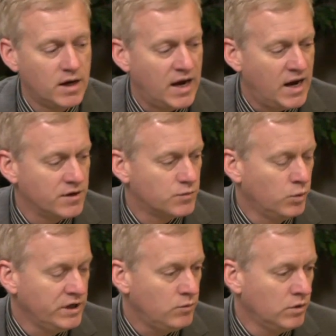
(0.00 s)
And
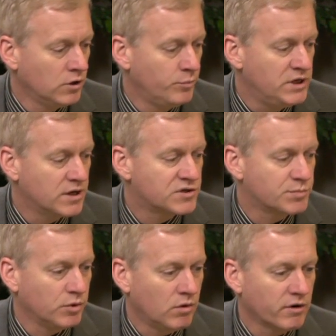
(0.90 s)
we will be
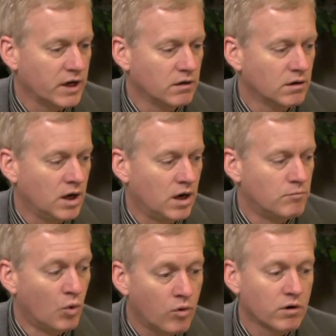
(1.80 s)
exploring uh,
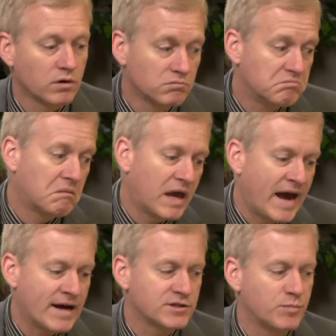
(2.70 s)
more
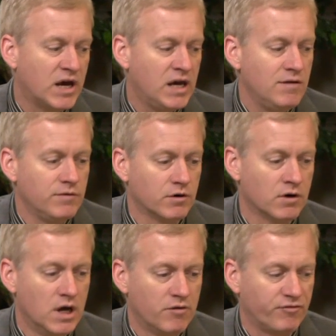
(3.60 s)
gas behavior
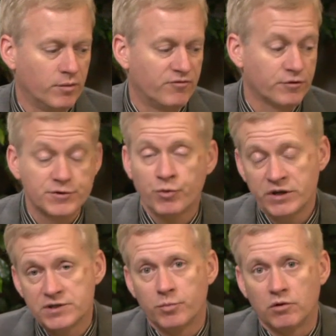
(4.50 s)
from first
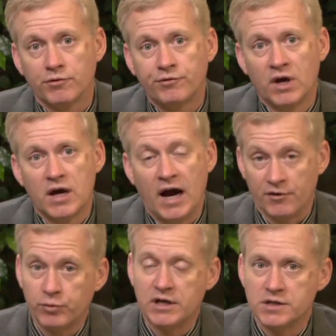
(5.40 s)
principles
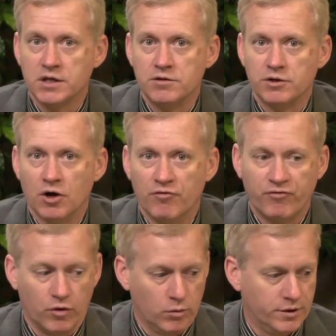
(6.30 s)
as we continue to go
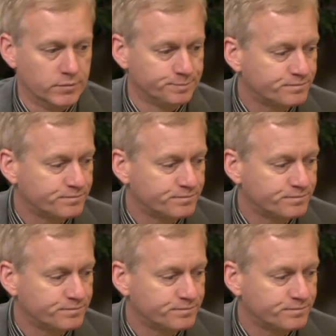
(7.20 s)
forward.